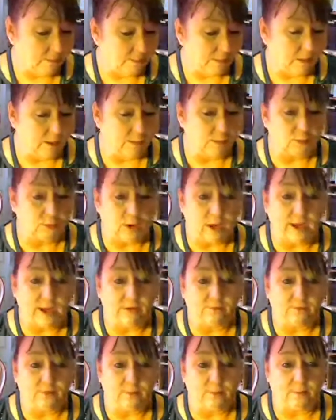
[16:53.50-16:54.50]
it was right
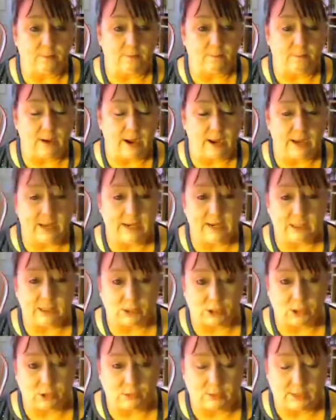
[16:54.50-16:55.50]
after Maya
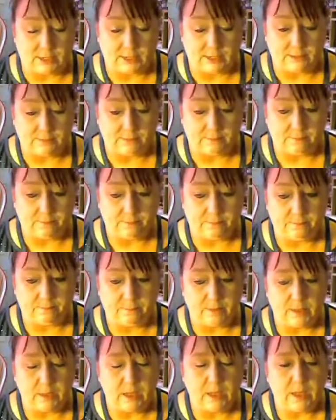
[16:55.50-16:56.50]
Angelou died.
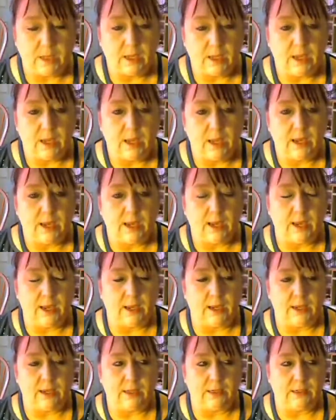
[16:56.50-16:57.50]

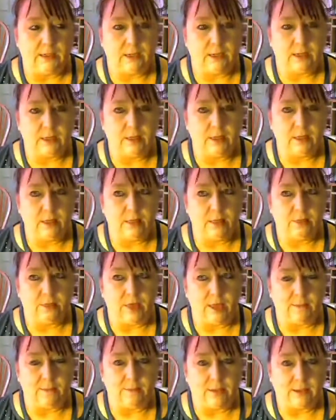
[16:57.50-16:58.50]
And
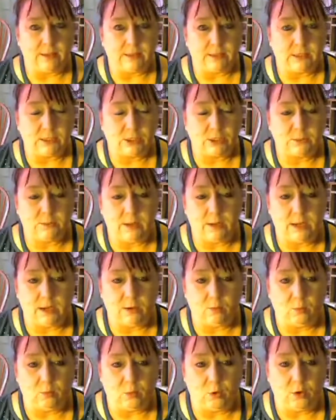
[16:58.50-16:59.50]
they messaged me
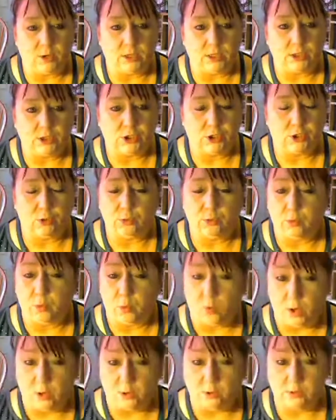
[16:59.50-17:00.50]
and wanted 2
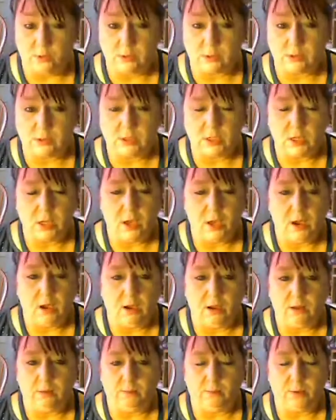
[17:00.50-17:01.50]
quotes
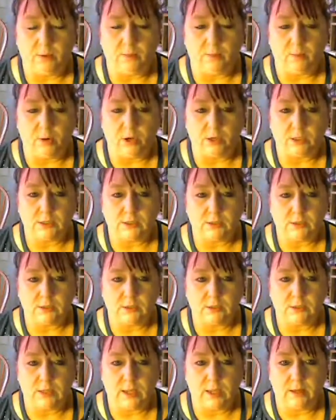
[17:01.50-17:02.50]
on bookmarks
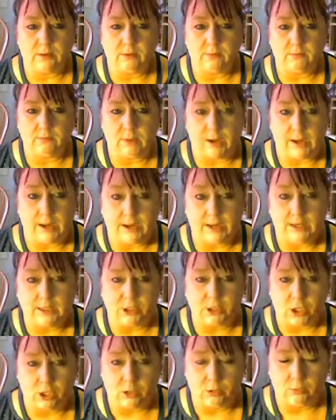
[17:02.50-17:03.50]
that Maya
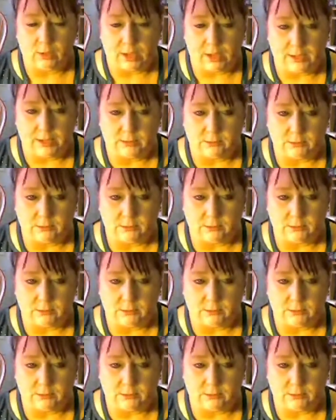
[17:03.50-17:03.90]
Angelou had